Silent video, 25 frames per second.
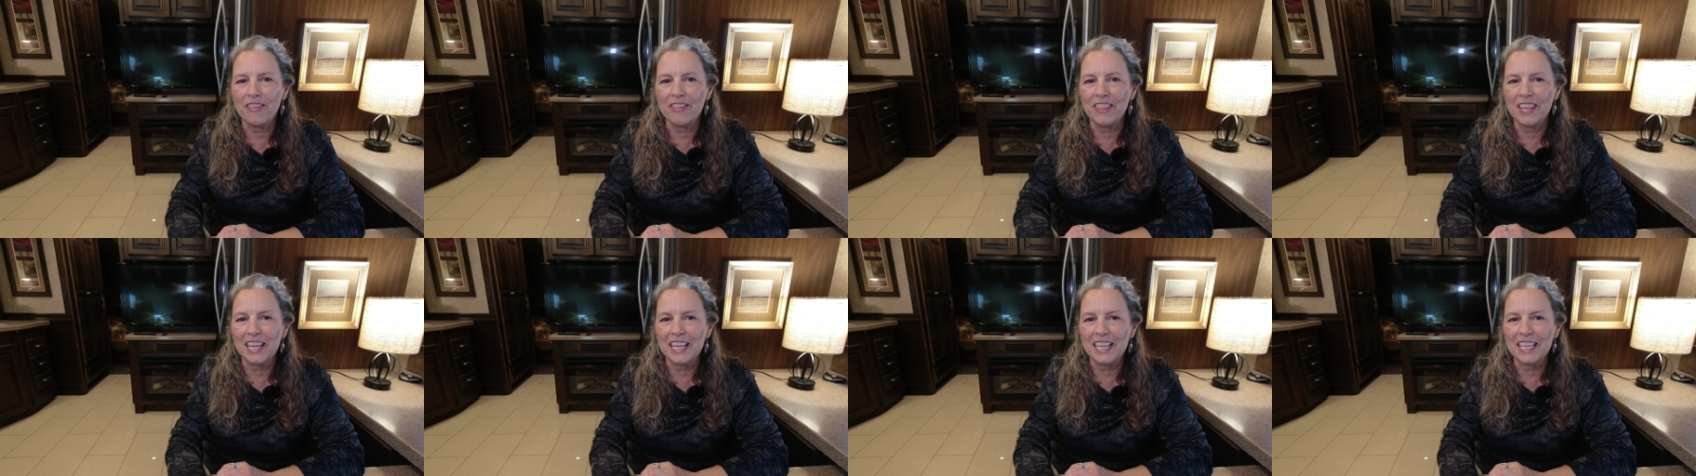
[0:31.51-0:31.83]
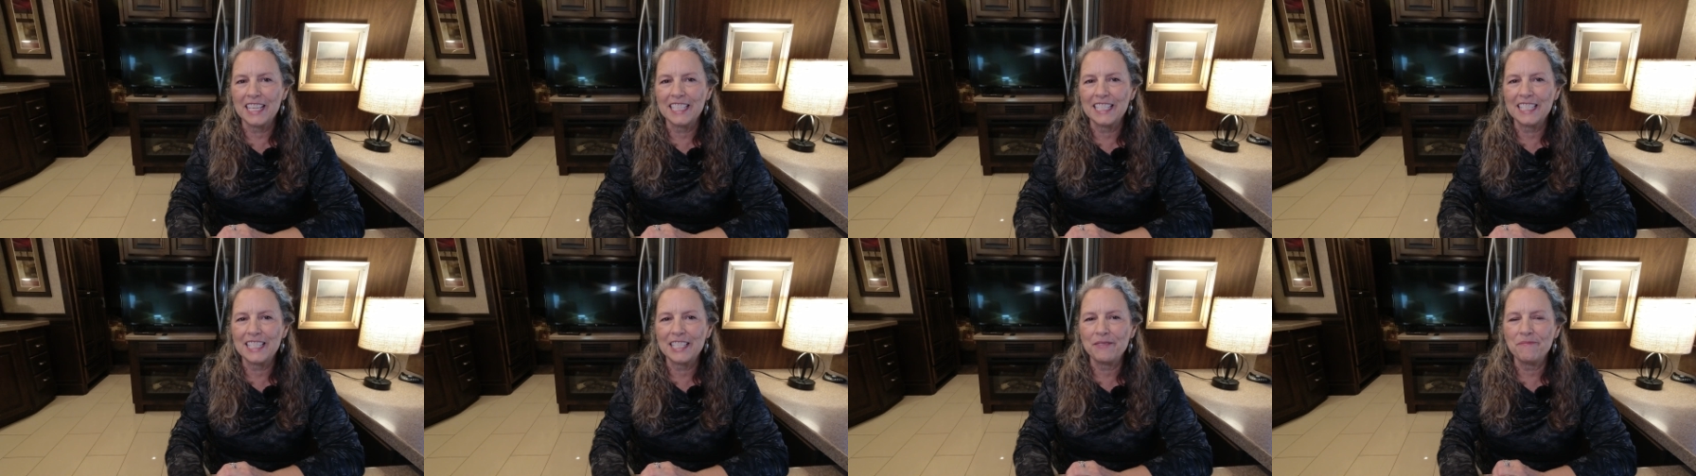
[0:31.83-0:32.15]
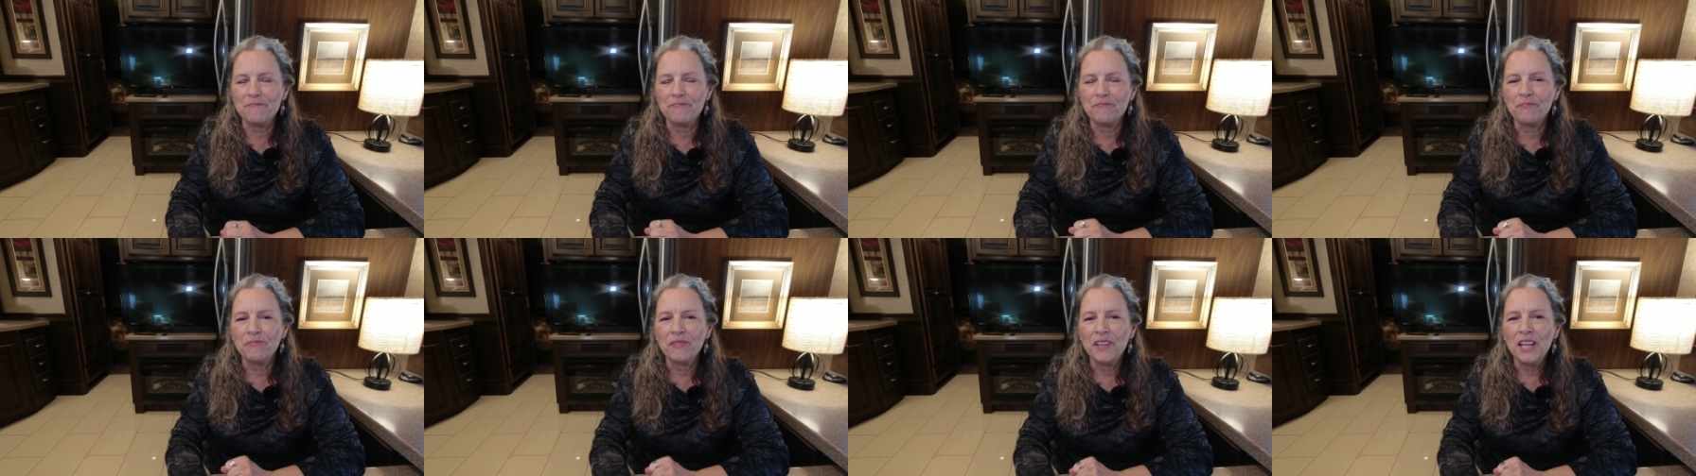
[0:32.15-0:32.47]
things?
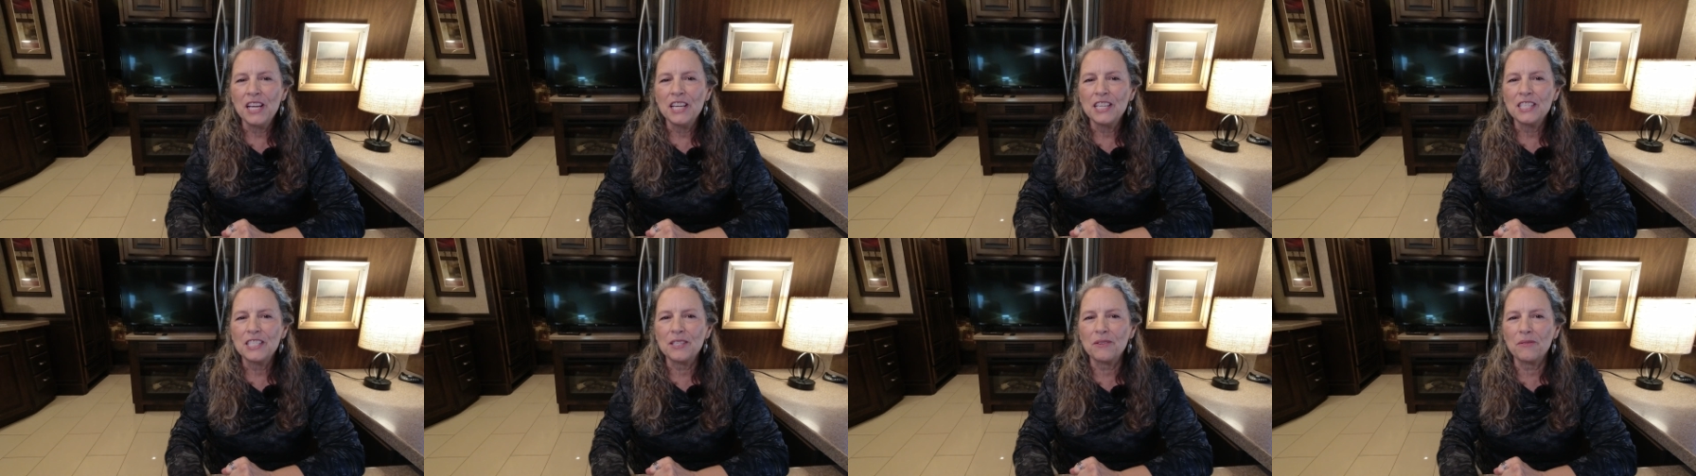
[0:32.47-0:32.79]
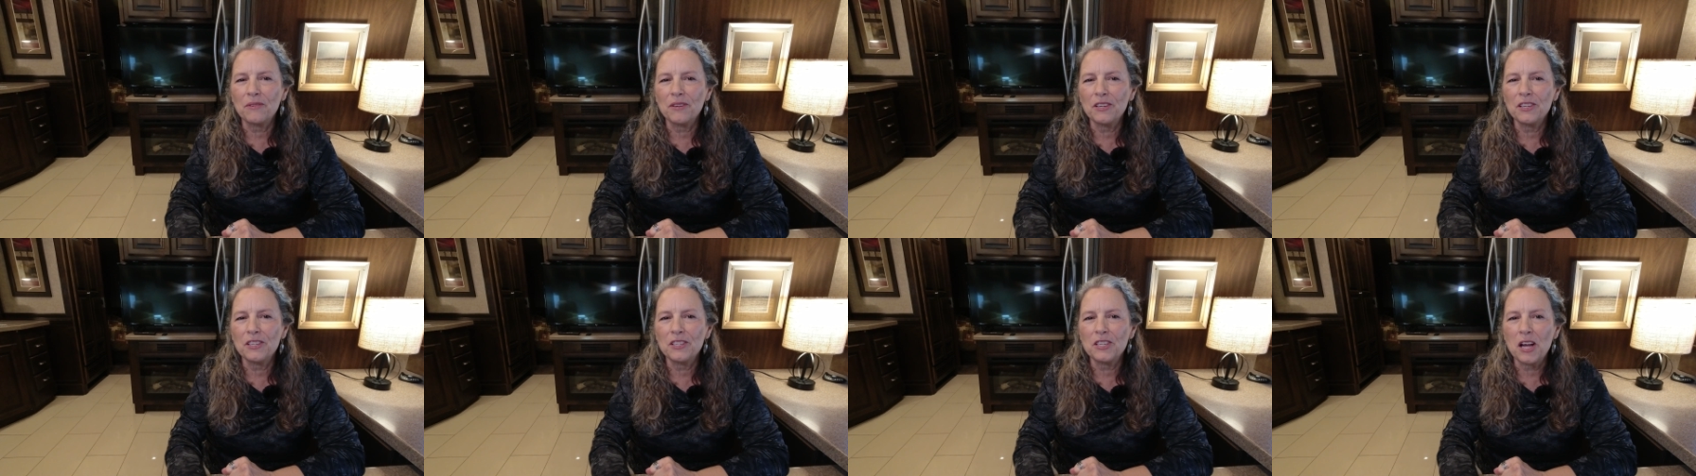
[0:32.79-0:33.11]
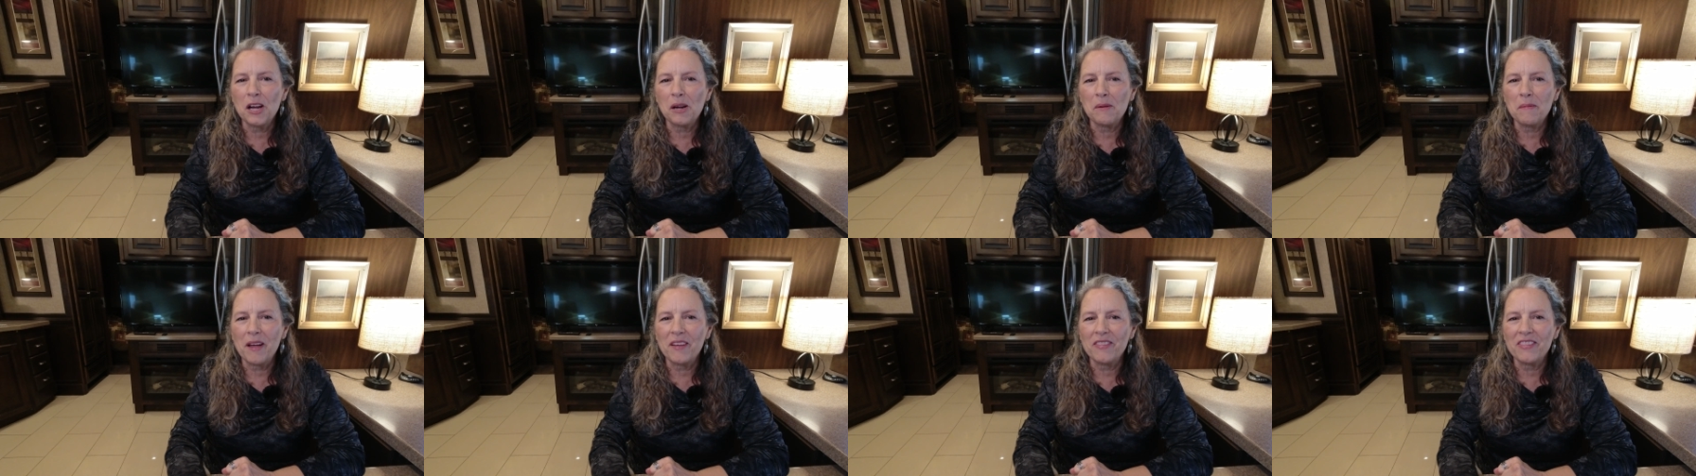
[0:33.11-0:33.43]
So we're going to
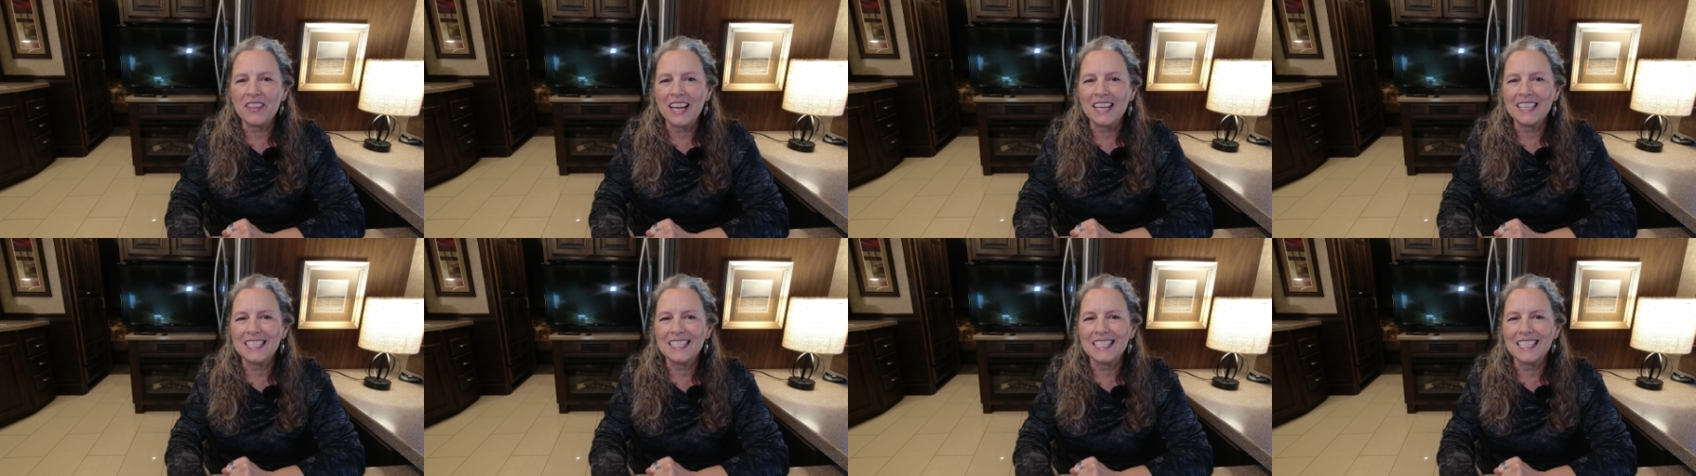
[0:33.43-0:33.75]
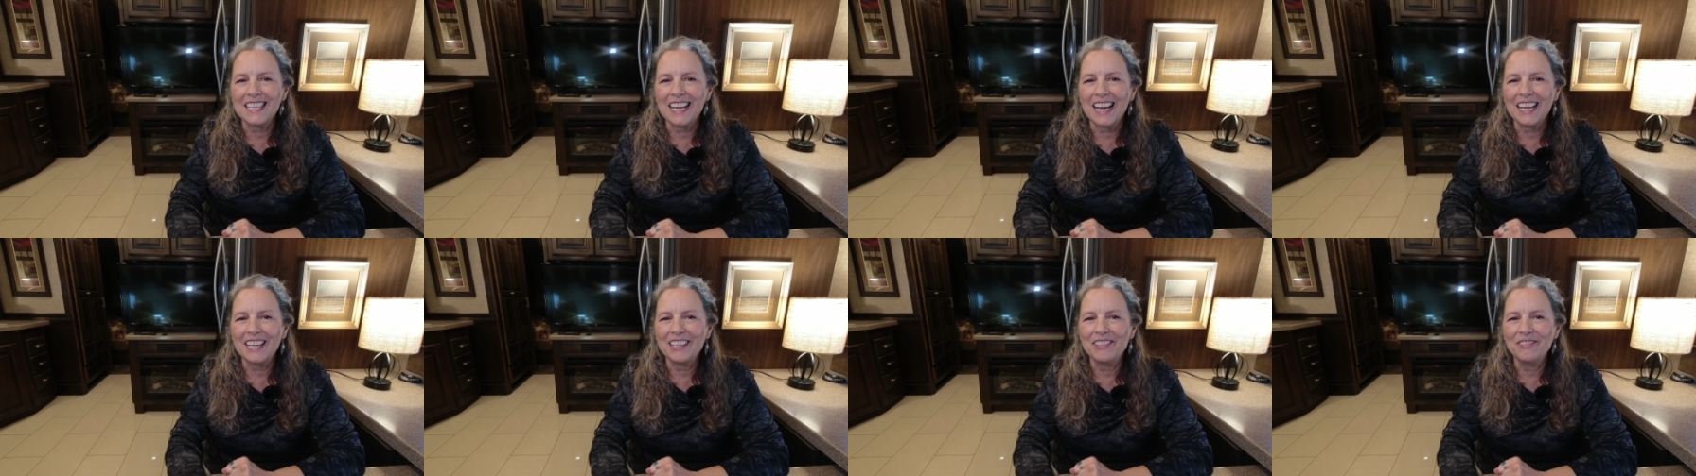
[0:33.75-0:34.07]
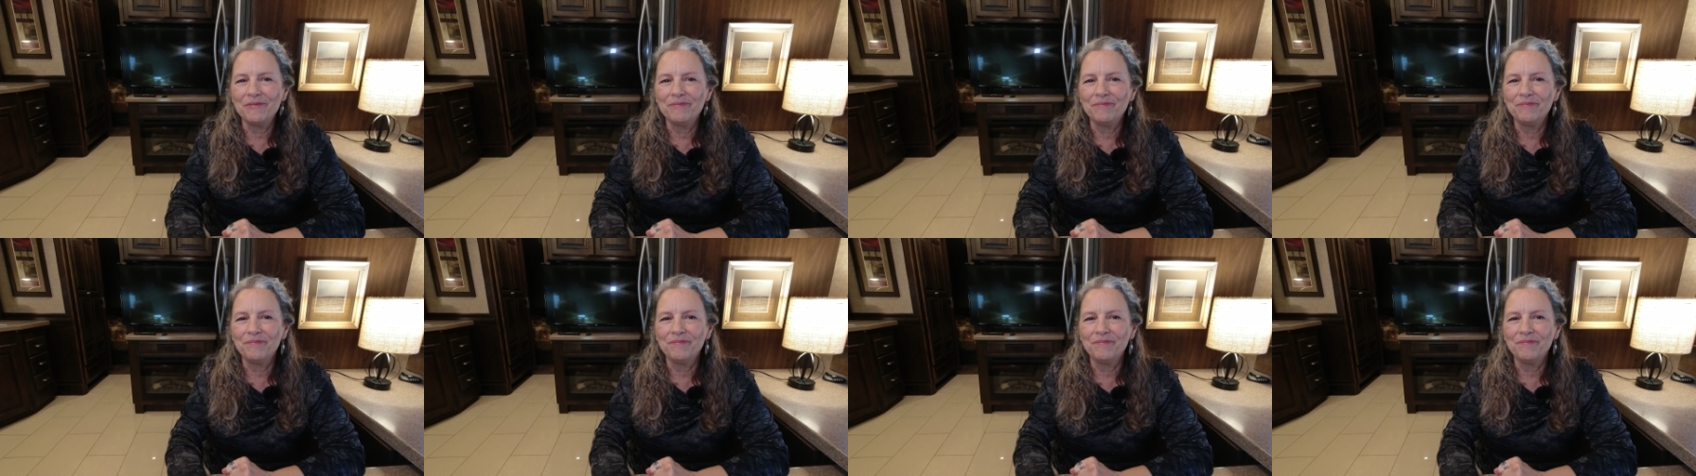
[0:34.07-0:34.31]
talk about that today.